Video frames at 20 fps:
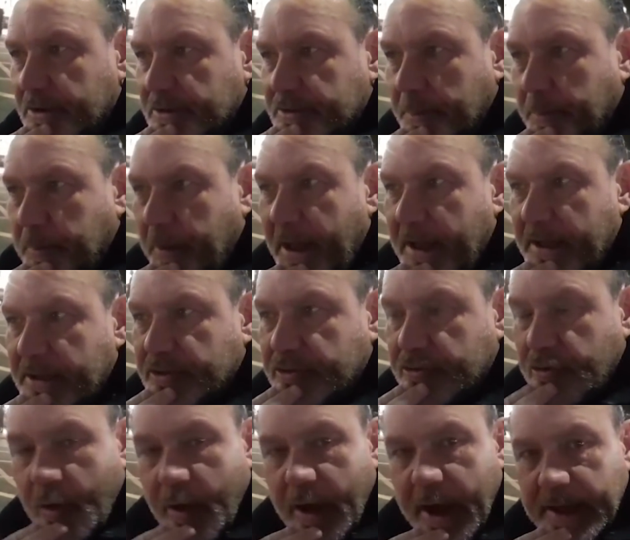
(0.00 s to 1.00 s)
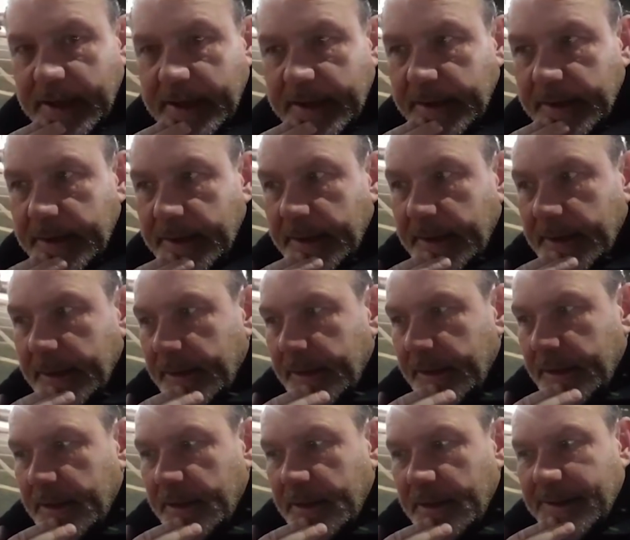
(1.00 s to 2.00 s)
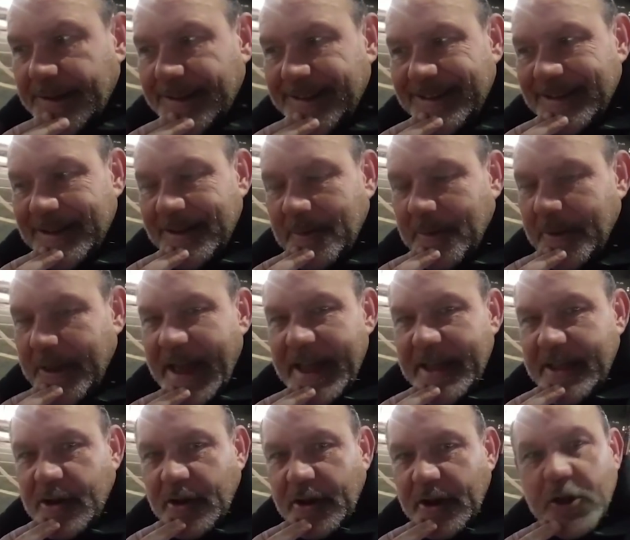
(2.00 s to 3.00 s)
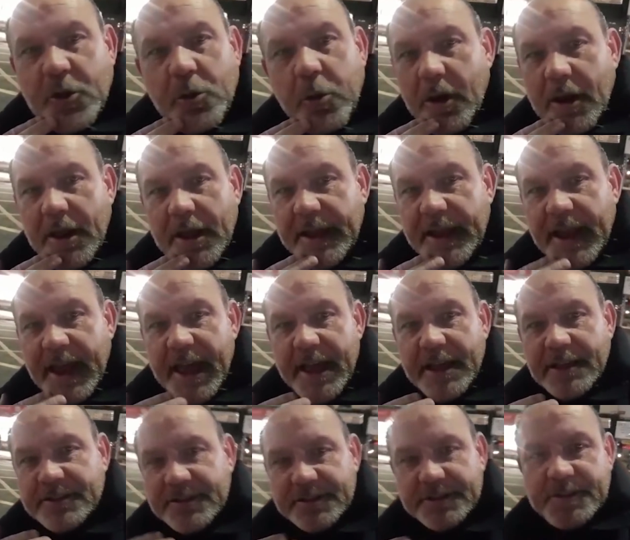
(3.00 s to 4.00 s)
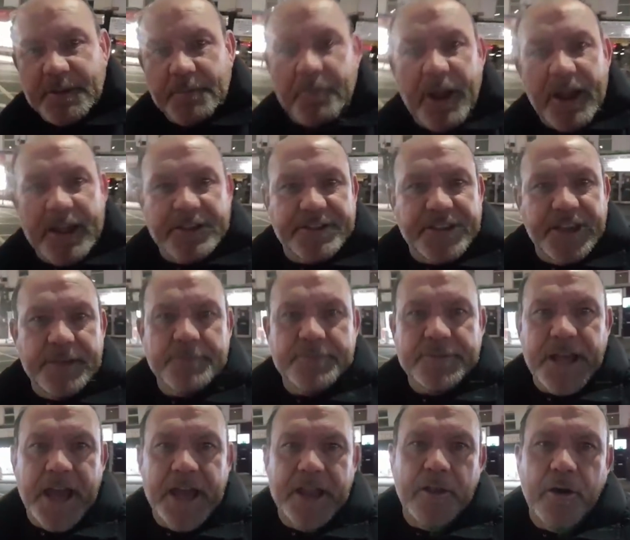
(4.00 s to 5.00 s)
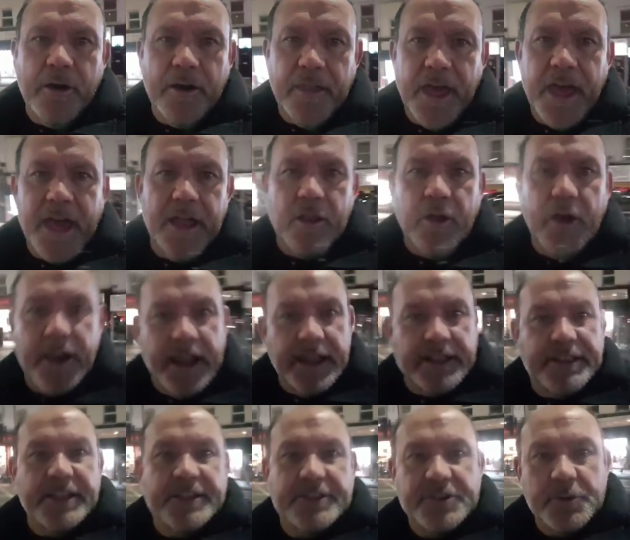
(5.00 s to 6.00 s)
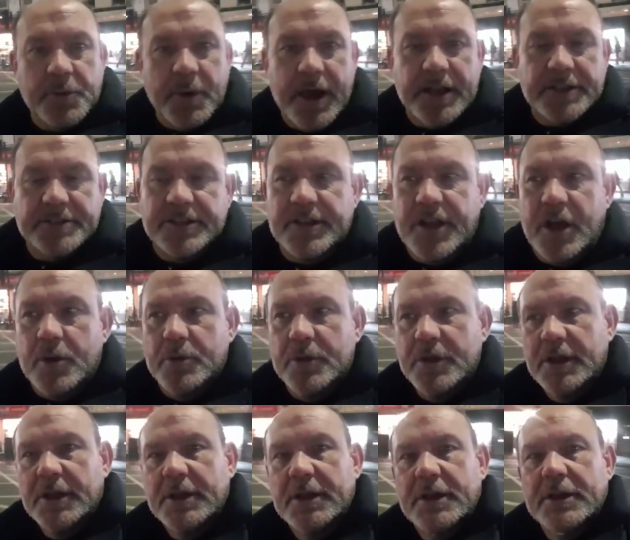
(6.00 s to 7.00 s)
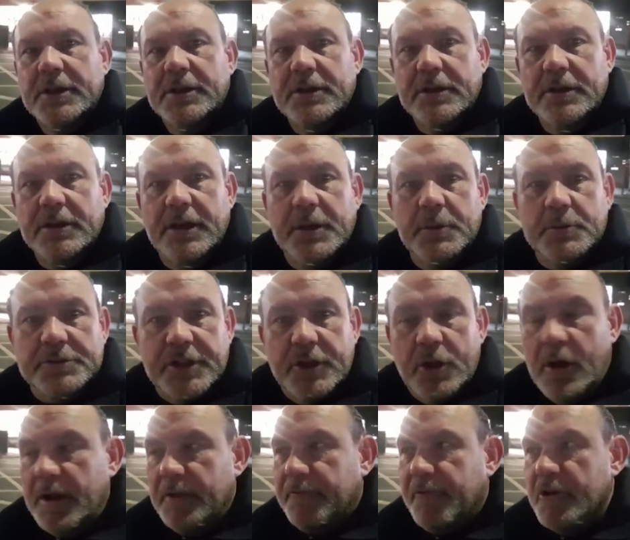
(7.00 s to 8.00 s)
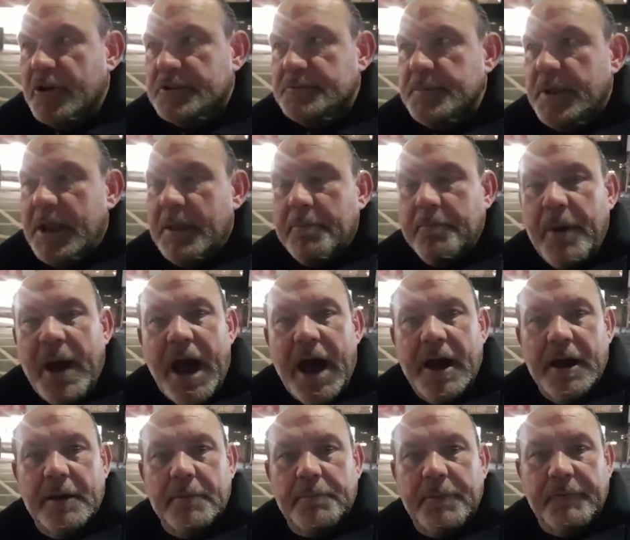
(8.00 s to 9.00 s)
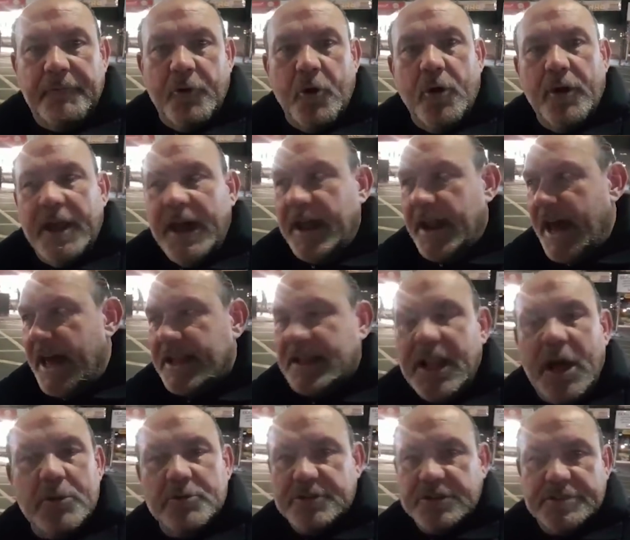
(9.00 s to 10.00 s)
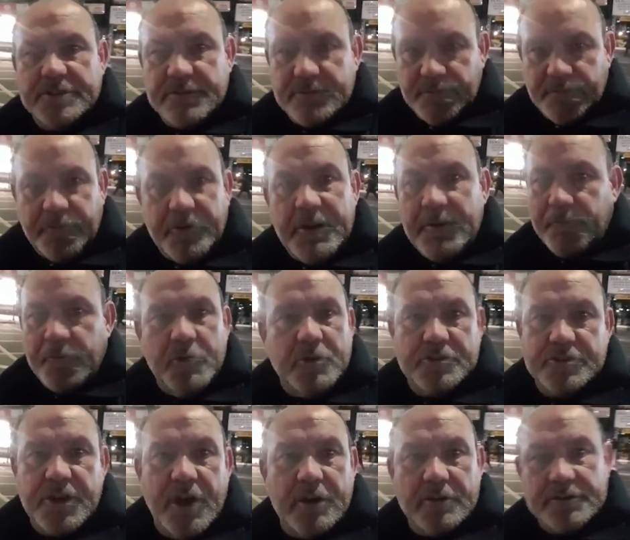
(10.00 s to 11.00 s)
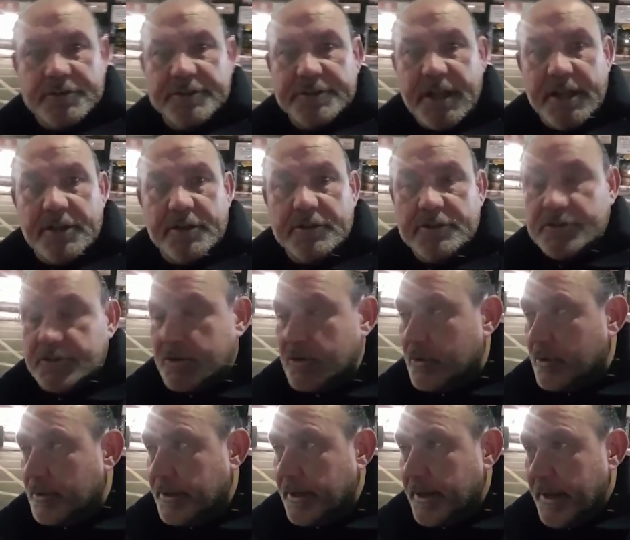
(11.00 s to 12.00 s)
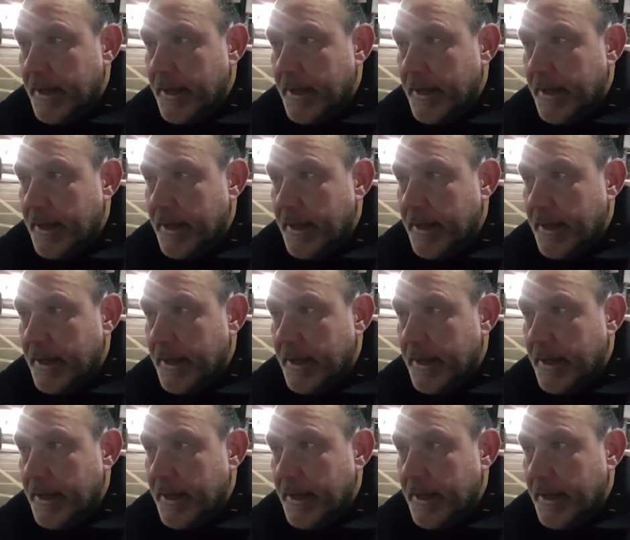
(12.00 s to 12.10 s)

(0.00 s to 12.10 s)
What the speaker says: as the players tried, we ain't got the quality there to break teams down like that, like they did to us. I know it was a 91st minute, but before that they had loads of three or four chances they could have scored.